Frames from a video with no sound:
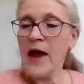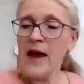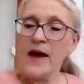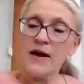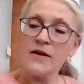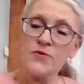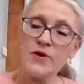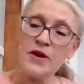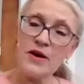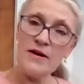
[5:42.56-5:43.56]
And
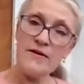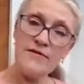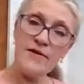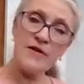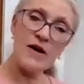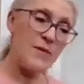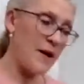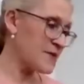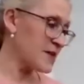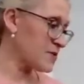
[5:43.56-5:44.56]
we have a
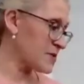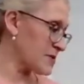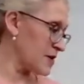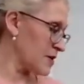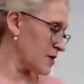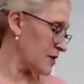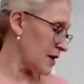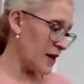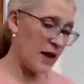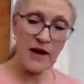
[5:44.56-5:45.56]
popsicle stick,
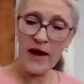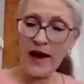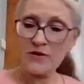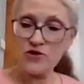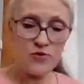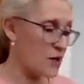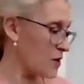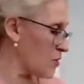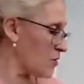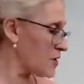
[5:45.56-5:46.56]
and I
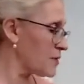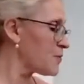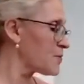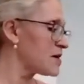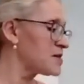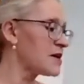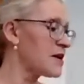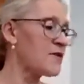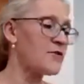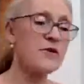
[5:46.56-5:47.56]
actually already put mine
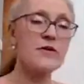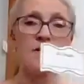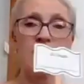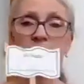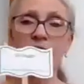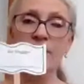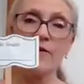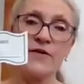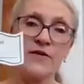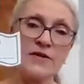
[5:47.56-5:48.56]
together.
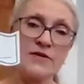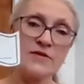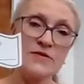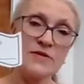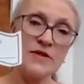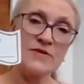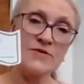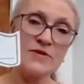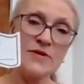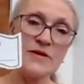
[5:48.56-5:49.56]
So that's
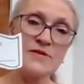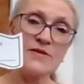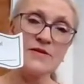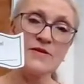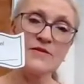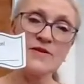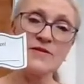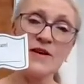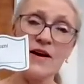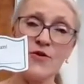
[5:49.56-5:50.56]
what it says.
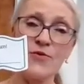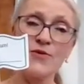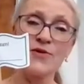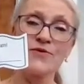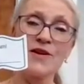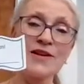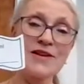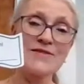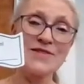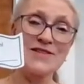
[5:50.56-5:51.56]
So I hope you can read
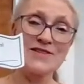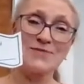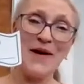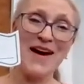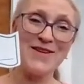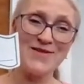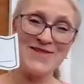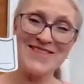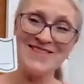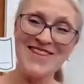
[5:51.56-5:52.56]
it because it's
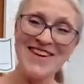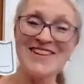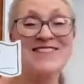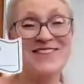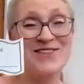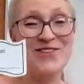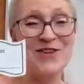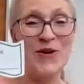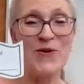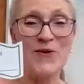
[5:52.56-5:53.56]
backwards to me. It says
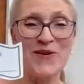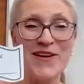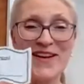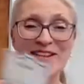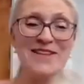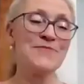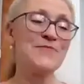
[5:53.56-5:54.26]
go green,